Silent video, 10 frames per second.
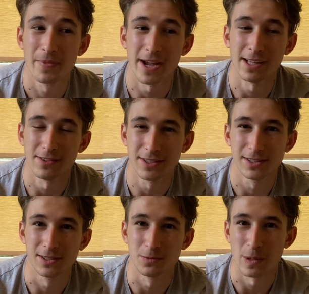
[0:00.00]
and this
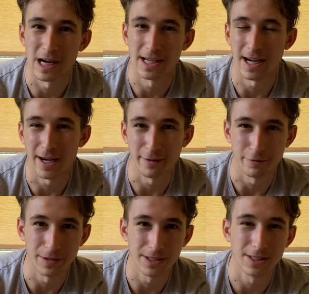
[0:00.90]
is why I
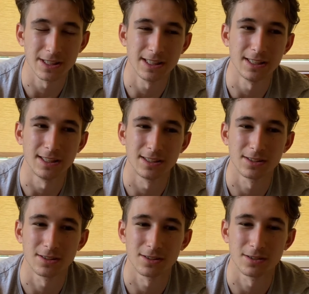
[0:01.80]
think
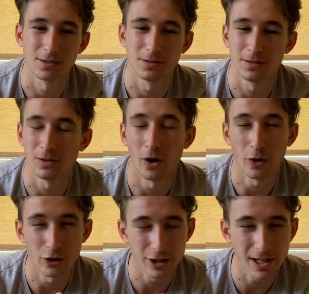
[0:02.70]
it's a
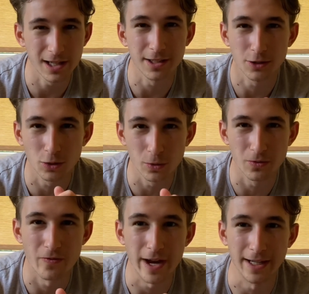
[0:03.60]
really
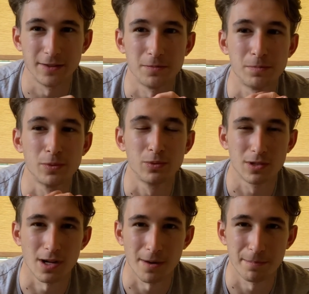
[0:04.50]
good way to
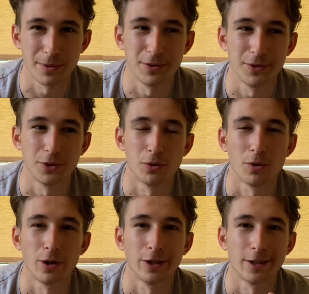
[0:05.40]
boost up
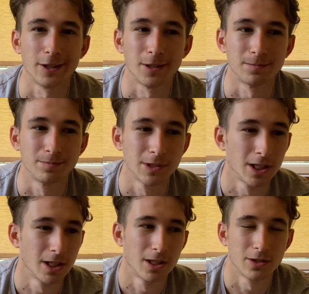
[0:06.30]
your
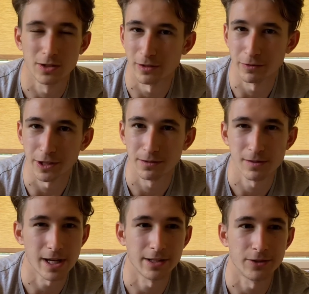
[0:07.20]
traffic
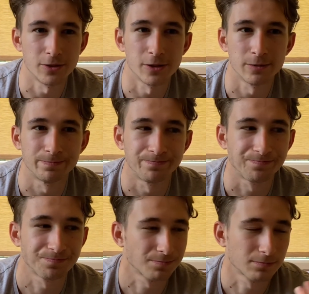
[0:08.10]
and your
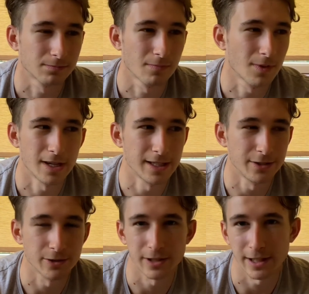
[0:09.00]

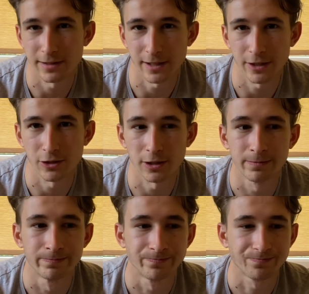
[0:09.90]
sales actually.
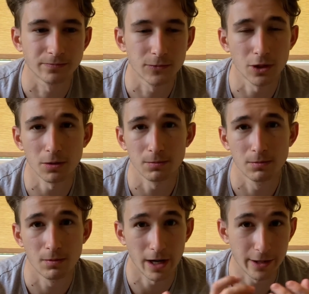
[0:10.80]
So
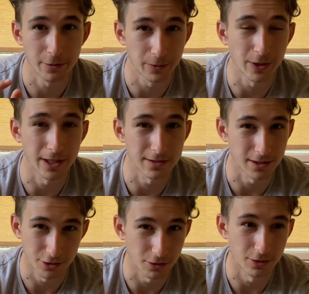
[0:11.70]
I hope you guys
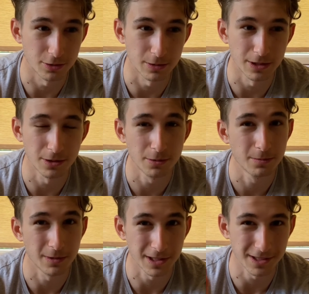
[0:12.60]
enjoyed this video,
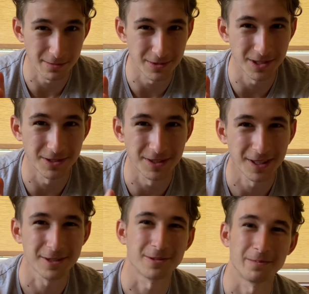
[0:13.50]
and I'm seeing the
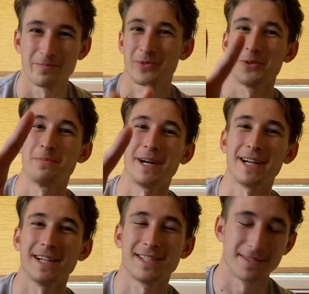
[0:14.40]
next one. Goodbye
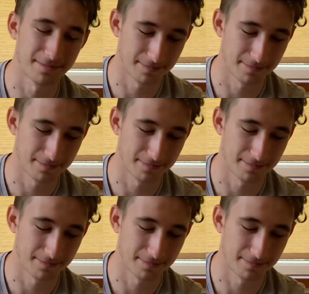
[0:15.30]
guys.